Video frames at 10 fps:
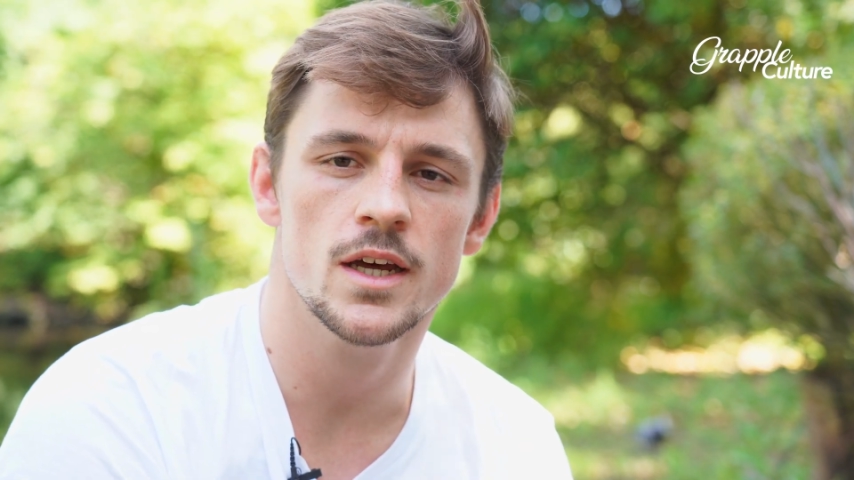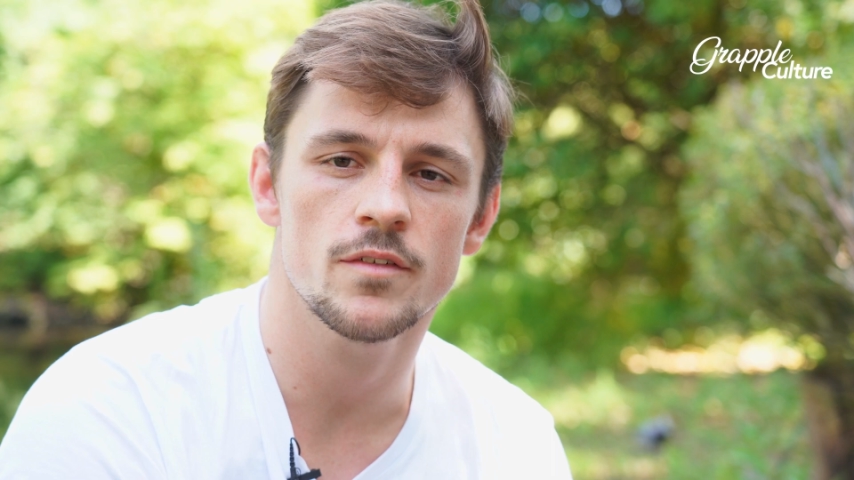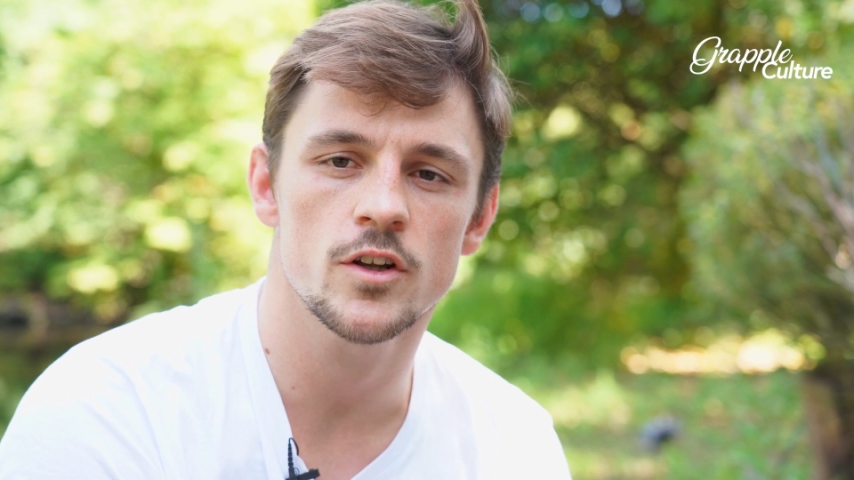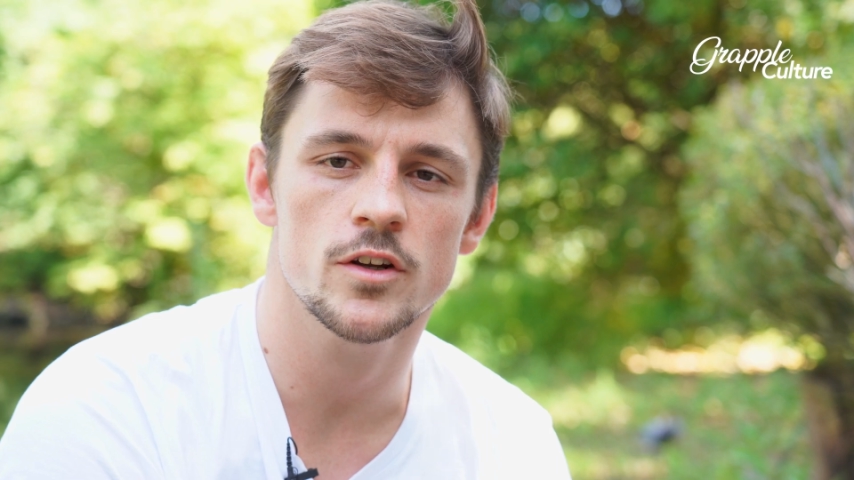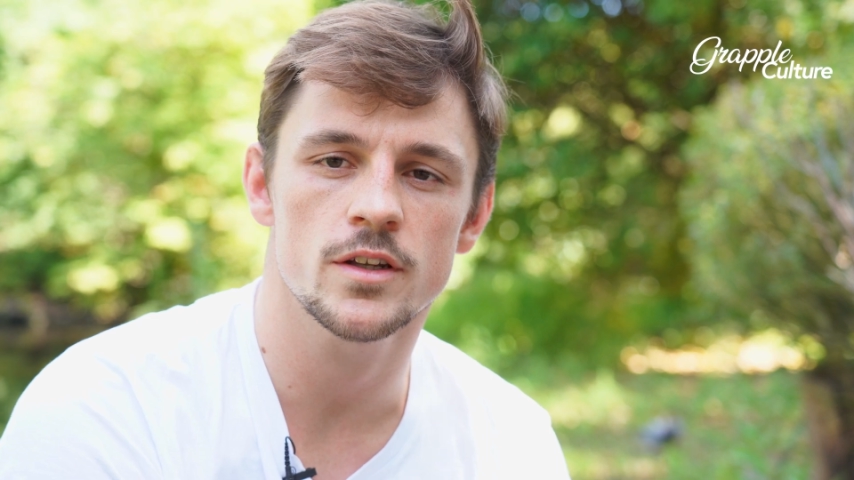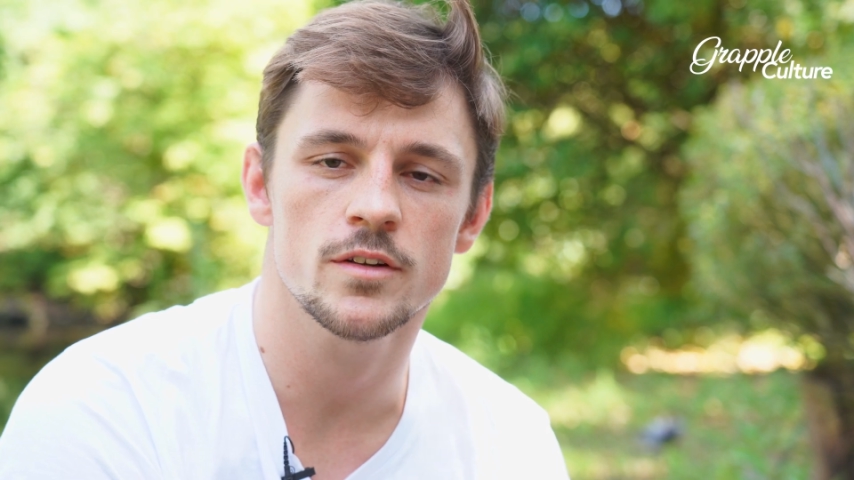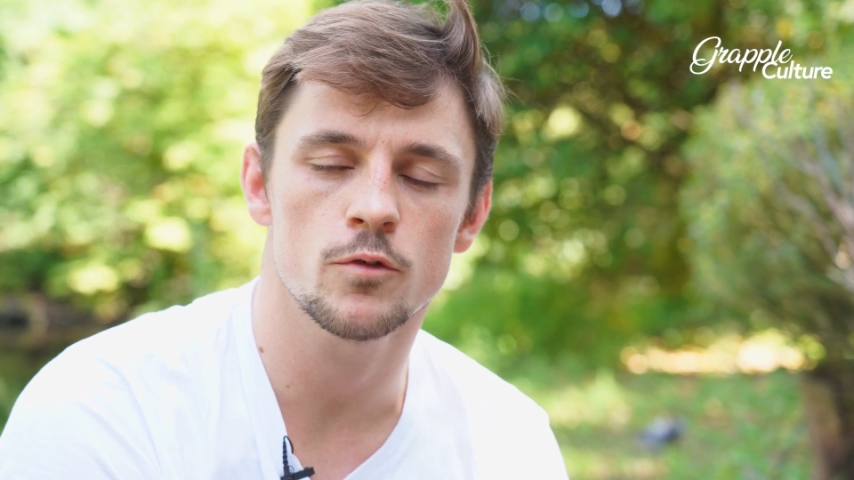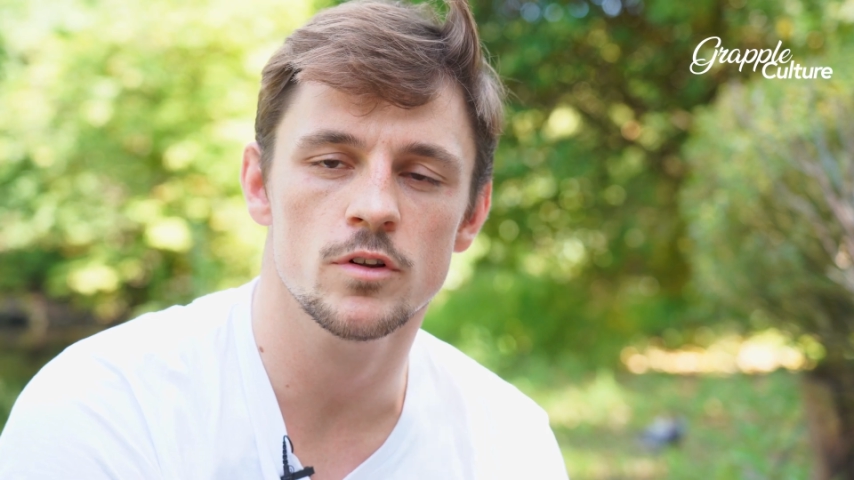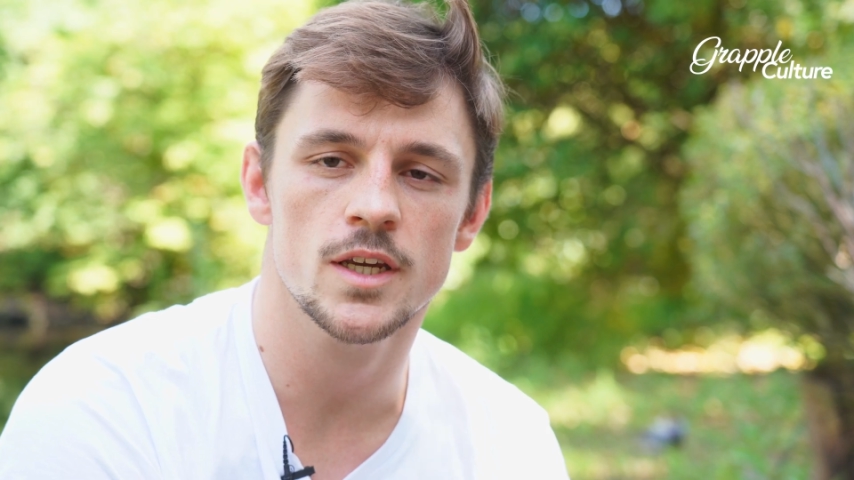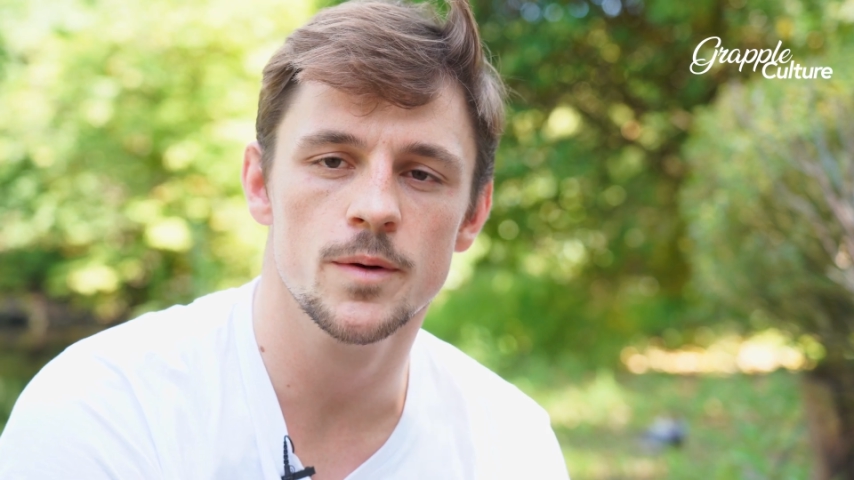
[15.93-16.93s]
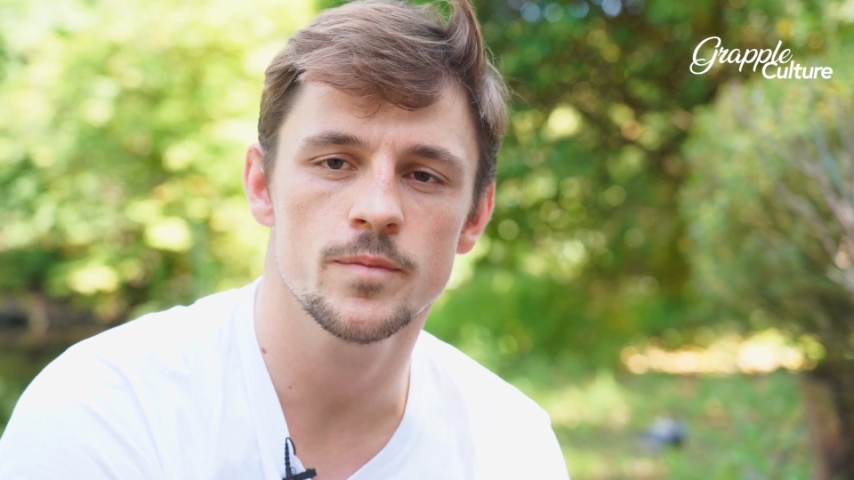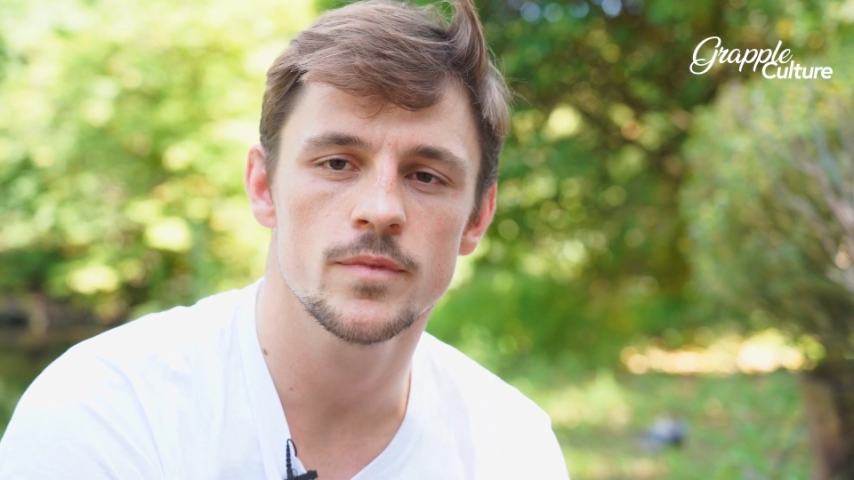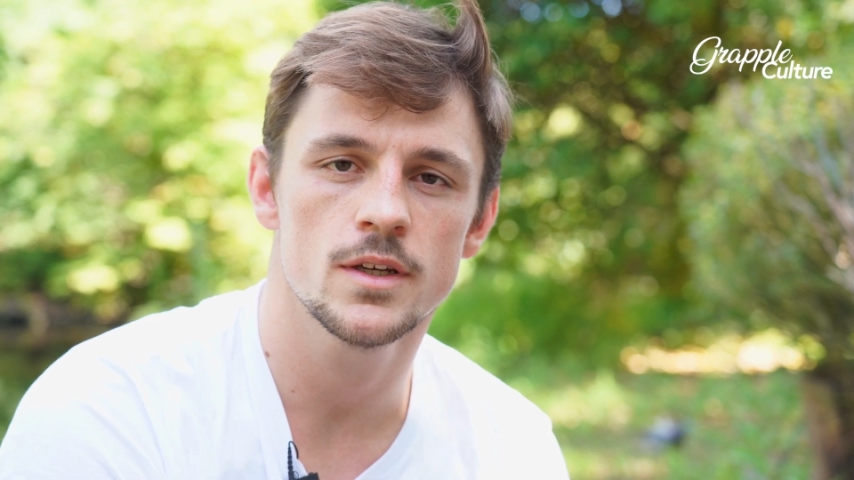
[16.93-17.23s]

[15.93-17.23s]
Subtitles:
I've done it full time.